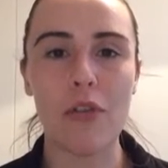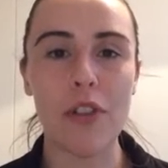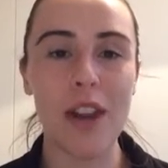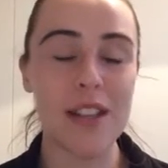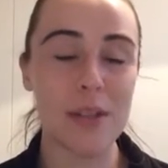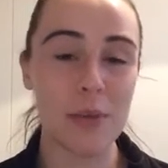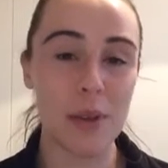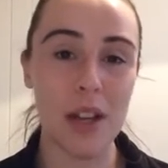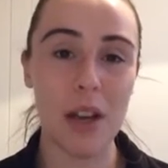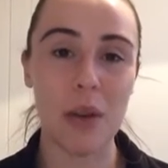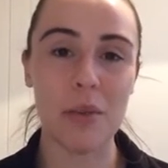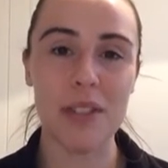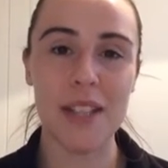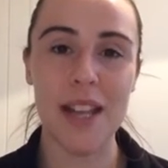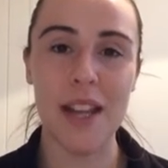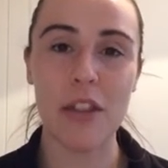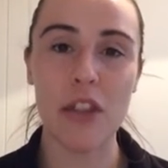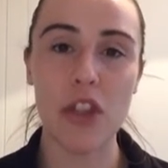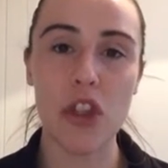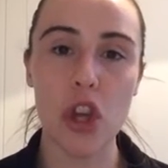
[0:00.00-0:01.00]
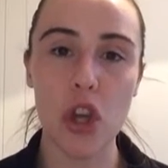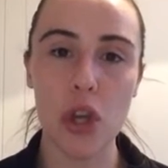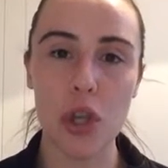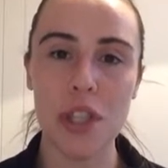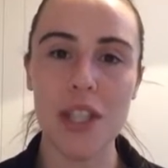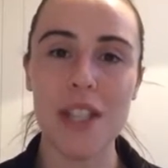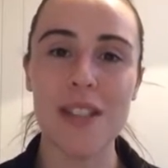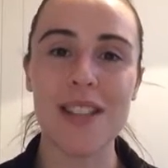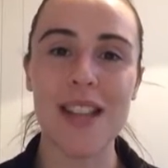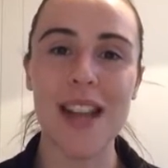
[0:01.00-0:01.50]
last week I was saying
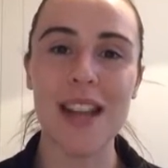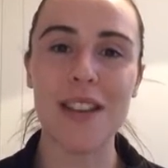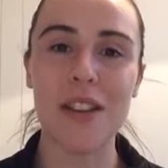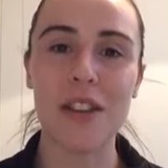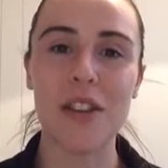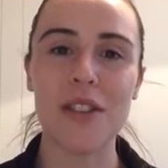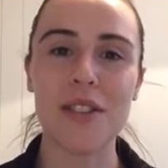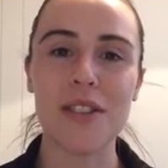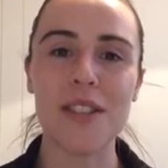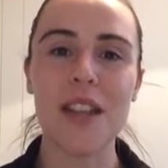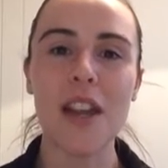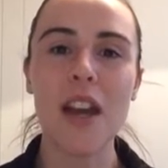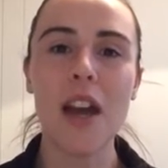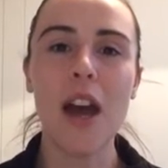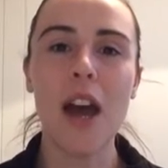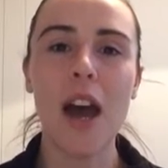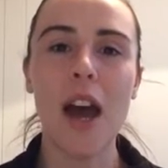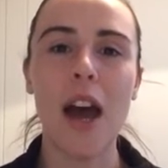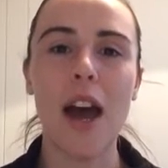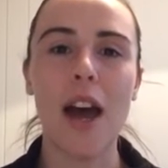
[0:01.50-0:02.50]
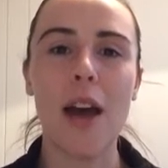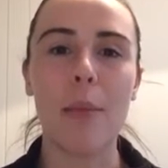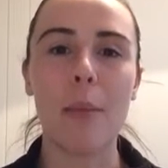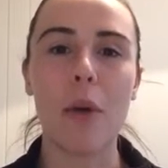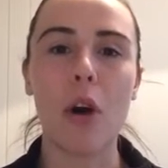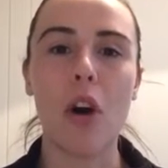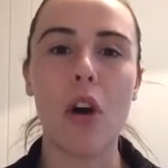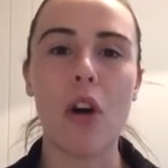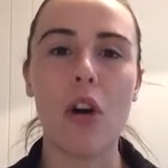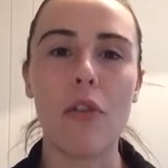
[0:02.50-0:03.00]
30 seconds
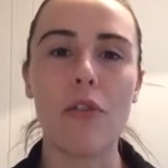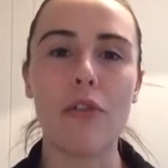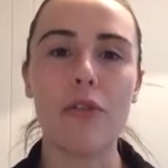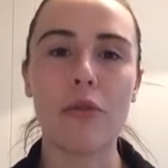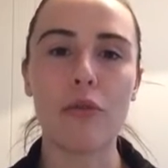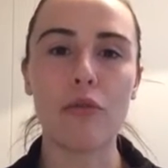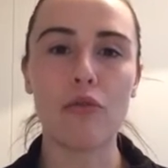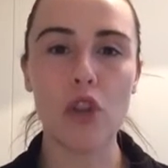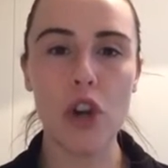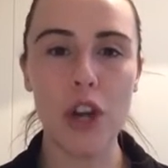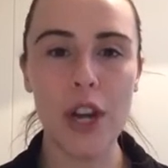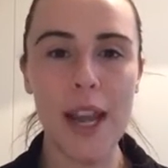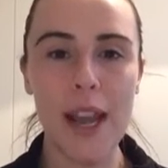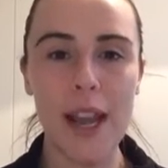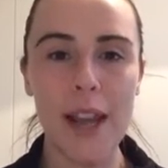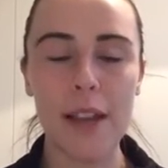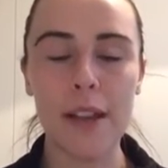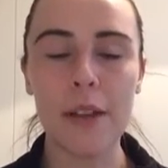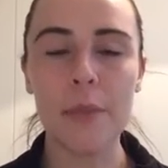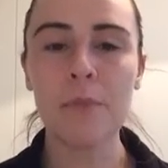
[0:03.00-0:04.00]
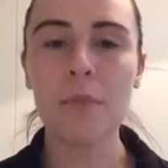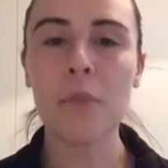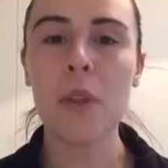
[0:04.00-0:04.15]
of running